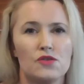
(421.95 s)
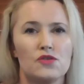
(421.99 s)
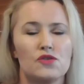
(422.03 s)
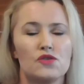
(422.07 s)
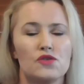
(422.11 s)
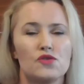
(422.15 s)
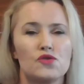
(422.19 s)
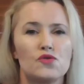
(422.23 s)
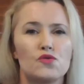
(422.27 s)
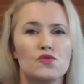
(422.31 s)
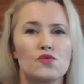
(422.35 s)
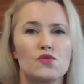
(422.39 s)
used
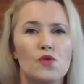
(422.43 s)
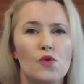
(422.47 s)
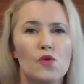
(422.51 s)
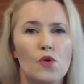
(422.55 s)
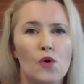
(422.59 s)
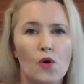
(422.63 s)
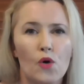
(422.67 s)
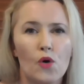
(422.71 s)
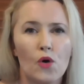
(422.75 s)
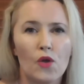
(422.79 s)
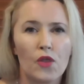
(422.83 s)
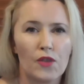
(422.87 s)
to
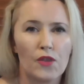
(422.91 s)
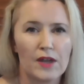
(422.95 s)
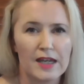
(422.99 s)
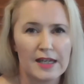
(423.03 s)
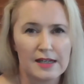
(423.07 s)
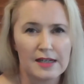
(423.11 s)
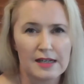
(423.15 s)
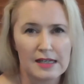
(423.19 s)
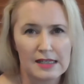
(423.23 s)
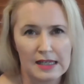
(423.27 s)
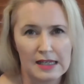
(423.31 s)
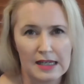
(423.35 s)
draw
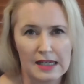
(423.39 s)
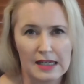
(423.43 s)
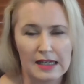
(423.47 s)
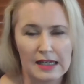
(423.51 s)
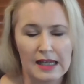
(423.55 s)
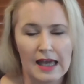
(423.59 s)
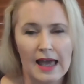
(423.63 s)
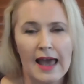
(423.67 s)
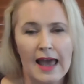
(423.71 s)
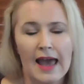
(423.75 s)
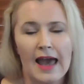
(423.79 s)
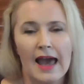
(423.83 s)
things
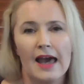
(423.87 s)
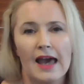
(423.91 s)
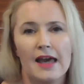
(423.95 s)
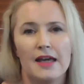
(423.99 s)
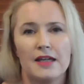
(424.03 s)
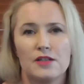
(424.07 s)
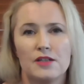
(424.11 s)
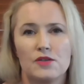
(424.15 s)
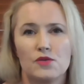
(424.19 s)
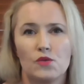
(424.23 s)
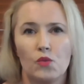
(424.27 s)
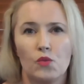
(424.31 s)
in,
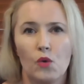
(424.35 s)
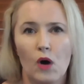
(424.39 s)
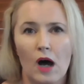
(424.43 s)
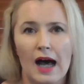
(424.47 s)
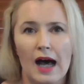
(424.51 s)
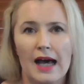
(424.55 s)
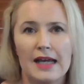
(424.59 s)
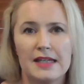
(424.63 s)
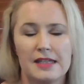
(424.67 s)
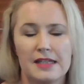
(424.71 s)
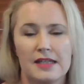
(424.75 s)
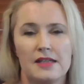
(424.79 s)
and
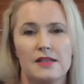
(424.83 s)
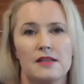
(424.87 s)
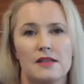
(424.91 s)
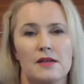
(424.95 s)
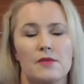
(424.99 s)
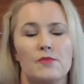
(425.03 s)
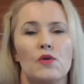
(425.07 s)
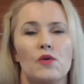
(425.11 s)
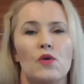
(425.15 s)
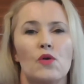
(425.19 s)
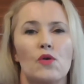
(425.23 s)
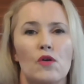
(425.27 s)
white is
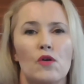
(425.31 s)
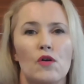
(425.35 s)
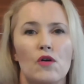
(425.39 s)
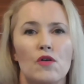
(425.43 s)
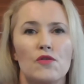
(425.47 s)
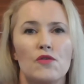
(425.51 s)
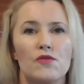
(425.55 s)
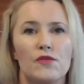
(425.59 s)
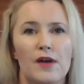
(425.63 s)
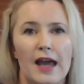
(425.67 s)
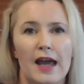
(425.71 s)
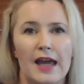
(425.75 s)
more
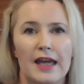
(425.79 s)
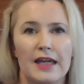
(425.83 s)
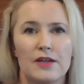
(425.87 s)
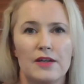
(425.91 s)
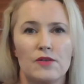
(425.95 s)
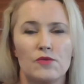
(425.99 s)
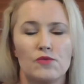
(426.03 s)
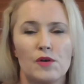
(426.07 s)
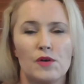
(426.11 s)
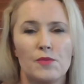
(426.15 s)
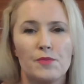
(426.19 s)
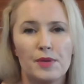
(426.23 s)
of a
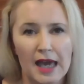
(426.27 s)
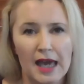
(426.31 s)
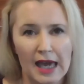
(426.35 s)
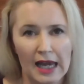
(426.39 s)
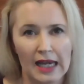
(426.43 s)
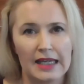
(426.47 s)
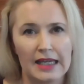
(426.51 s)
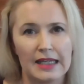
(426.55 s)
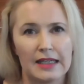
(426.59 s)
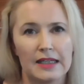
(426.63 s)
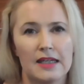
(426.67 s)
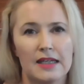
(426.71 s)

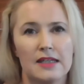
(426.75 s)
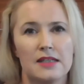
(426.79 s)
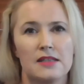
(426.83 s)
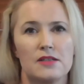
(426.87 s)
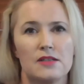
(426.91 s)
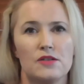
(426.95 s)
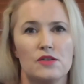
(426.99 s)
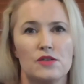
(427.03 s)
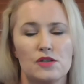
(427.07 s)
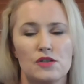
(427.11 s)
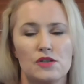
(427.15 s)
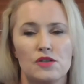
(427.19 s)
repelling. It's
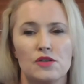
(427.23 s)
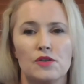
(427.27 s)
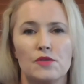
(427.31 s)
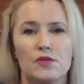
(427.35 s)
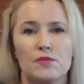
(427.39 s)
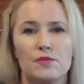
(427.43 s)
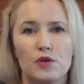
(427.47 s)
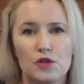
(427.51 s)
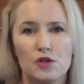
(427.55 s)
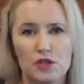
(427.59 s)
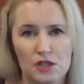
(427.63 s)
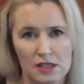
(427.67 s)
used to
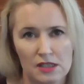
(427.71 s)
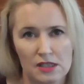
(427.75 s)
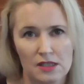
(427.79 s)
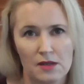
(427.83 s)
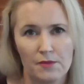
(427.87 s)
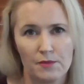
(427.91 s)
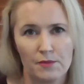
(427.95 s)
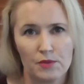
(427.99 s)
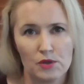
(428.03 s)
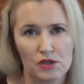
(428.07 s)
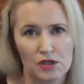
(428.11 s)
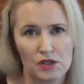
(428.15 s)
push
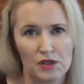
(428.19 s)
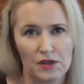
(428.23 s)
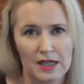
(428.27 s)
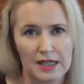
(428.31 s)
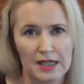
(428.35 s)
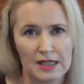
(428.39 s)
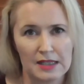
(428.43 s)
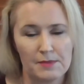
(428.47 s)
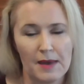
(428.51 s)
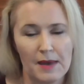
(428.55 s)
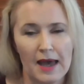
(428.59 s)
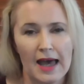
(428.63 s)
push
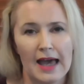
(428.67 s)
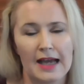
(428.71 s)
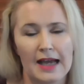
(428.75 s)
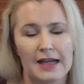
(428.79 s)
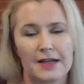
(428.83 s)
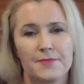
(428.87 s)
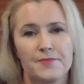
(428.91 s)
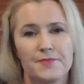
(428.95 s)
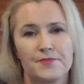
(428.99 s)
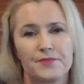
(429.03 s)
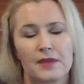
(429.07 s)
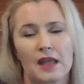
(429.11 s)
things
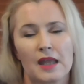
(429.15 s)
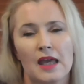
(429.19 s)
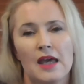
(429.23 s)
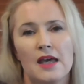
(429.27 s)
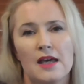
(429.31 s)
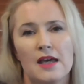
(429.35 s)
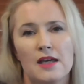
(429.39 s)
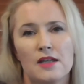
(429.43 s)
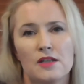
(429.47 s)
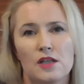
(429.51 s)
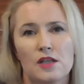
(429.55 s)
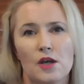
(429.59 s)
back.
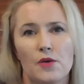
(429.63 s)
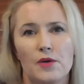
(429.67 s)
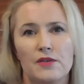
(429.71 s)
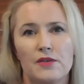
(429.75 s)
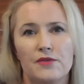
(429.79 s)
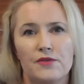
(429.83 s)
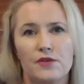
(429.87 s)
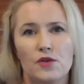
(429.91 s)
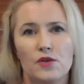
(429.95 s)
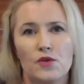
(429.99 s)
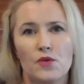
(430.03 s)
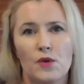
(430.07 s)
So
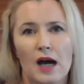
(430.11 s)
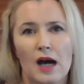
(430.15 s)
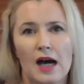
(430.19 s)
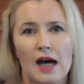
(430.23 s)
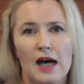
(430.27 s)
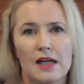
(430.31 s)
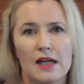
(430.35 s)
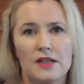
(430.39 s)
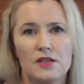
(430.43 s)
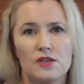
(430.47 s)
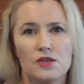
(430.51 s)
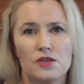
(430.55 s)
if you
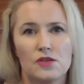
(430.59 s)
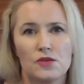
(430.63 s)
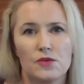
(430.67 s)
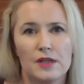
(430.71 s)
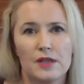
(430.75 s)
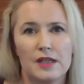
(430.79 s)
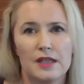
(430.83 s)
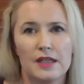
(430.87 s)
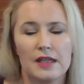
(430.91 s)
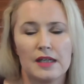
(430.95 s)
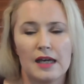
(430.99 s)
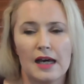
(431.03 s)
are
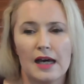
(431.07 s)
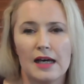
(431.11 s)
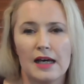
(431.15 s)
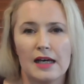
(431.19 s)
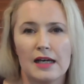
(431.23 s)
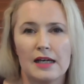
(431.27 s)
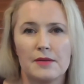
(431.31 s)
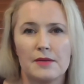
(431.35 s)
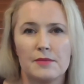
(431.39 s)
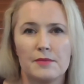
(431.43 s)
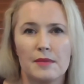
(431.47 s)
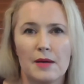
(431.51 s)
doing
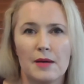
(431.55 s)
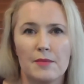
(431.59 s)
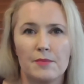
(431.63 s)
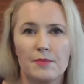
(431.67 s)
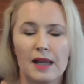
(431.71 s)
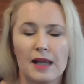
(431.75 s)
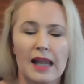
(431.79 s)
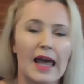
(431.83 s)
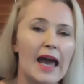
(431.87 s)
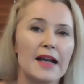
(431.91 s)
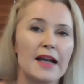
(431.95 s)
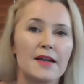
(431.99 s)
um,
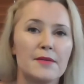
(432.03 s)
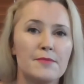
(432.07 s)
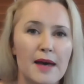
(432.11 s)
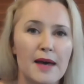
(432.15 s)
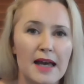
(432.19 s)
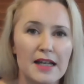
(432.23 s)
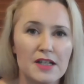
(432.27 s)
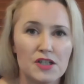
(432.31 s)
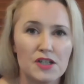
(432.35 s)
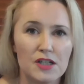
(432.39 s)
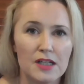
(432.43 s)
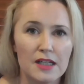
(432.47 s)
black
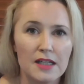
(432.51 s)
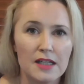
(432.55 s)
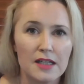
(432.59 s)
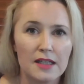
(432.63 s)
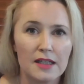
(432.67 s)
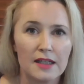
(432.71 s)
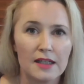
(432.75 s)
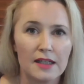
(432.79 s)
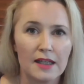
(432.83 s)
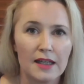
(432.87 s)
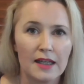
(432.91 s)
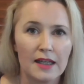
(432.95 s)
magic,